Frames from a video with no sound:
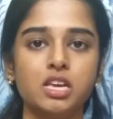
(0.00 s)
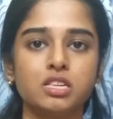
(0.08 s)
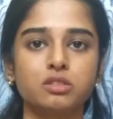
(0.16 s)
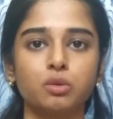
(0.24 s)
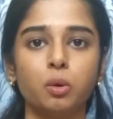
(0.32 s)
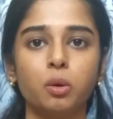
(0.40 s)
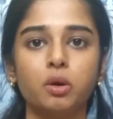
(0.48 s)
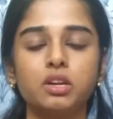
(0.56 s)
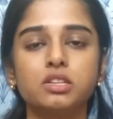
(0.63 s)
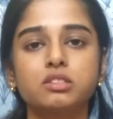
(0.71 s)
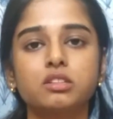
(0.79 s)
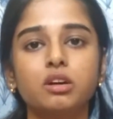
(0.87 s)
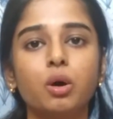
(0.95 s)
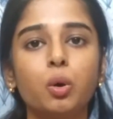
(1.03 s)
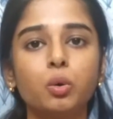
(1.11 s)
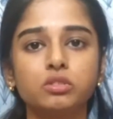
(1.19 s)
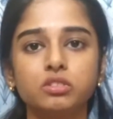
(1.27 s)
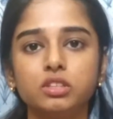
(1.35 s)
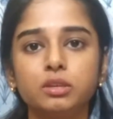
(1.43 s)
So it's the
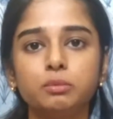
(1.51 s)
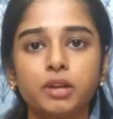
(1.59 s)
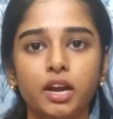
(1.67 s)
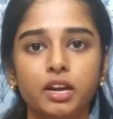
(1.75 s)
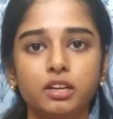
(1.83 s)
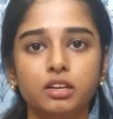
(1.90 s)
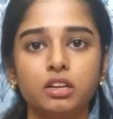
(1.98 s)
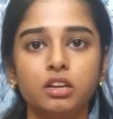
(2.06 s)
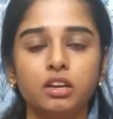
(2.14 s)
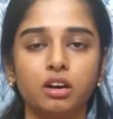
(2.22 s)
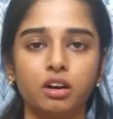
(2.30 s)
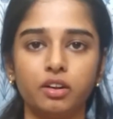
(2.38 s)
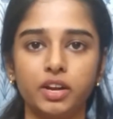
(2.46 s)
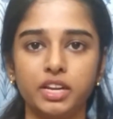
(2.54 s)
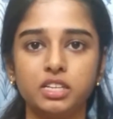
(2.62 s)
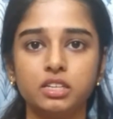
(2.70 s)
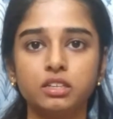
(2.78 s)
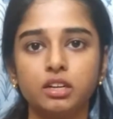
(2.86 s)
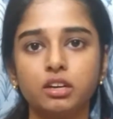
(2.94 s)
O3 Bridal
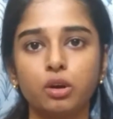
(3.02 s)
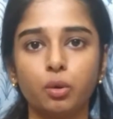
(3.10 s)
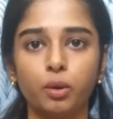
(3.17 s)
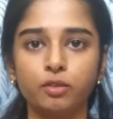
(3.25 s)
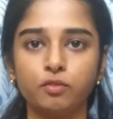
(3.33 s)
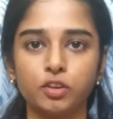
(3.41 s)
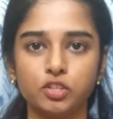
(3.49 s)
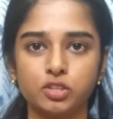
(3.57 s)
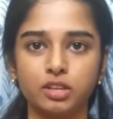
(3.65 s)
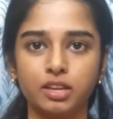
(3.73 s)
Radiant and Glowing Facial